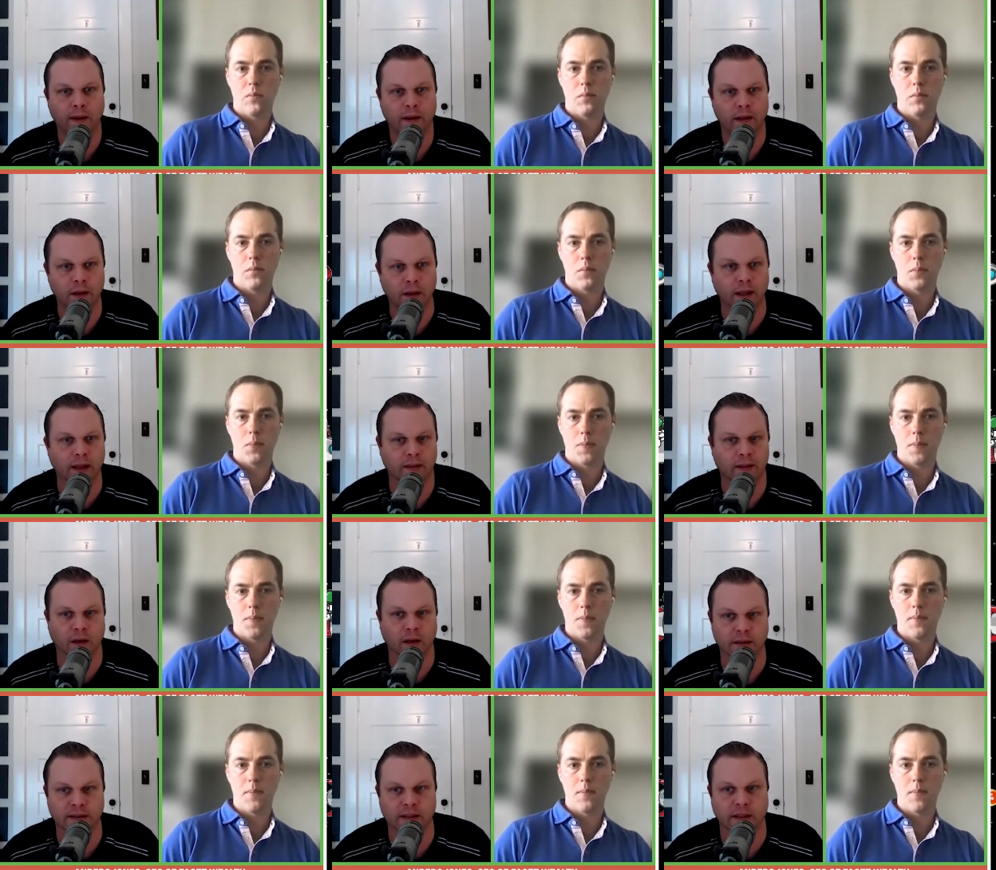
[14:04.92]
Speaker 1: you get
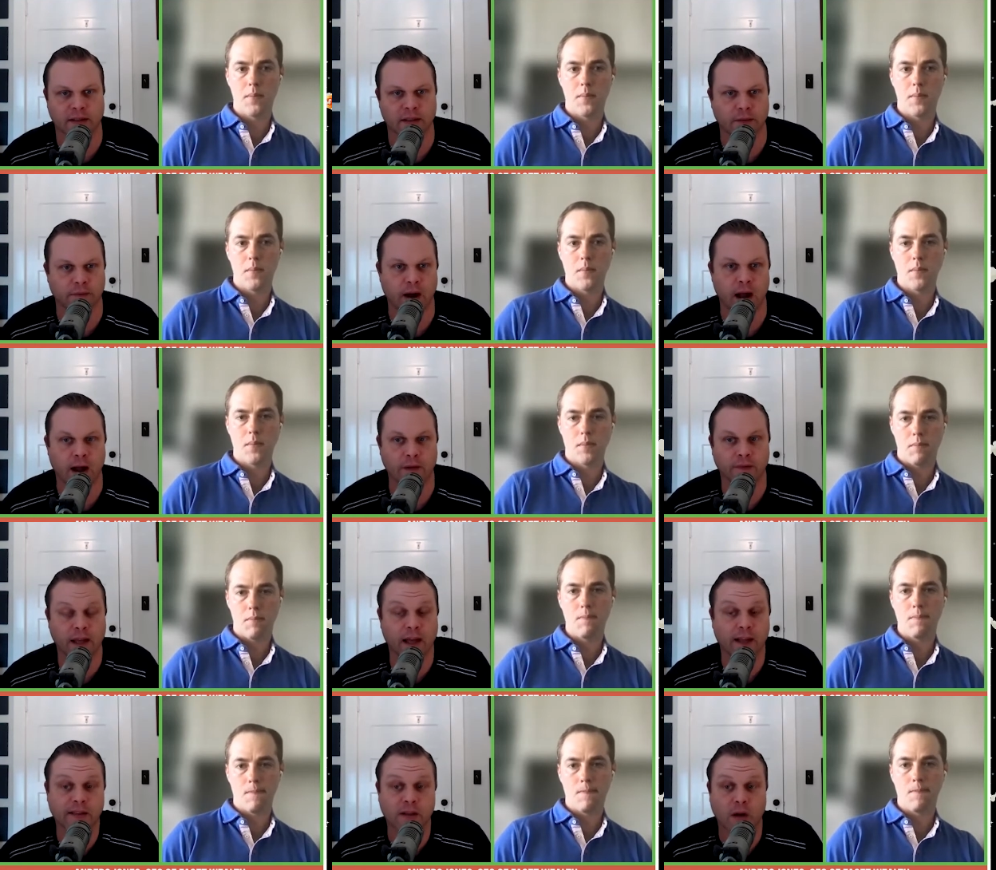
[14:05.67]
there at 65.
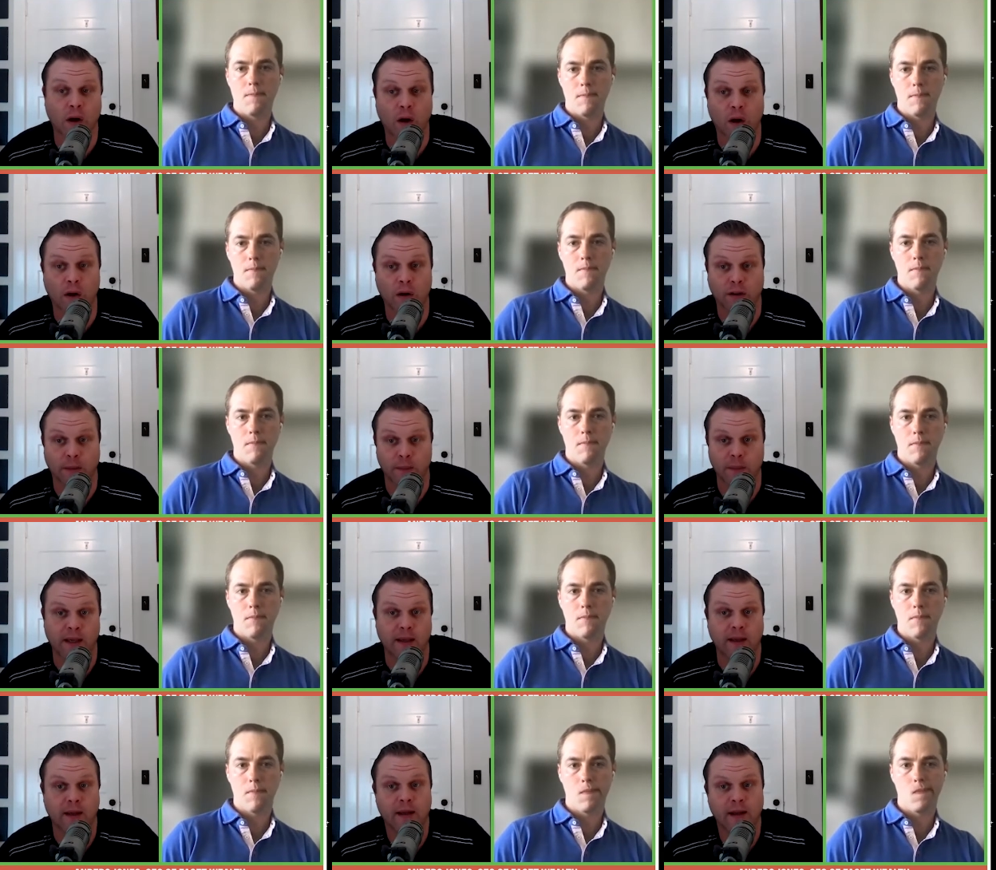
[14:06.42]
And that's all to
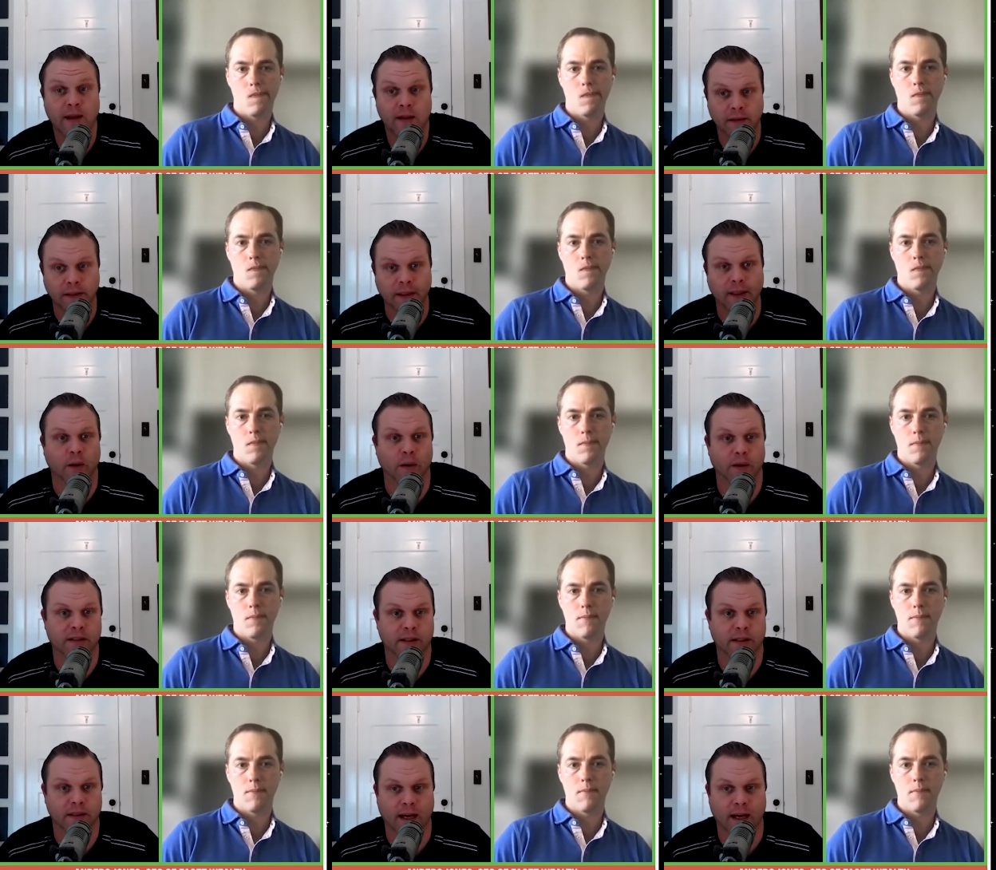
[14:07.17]
me literacy.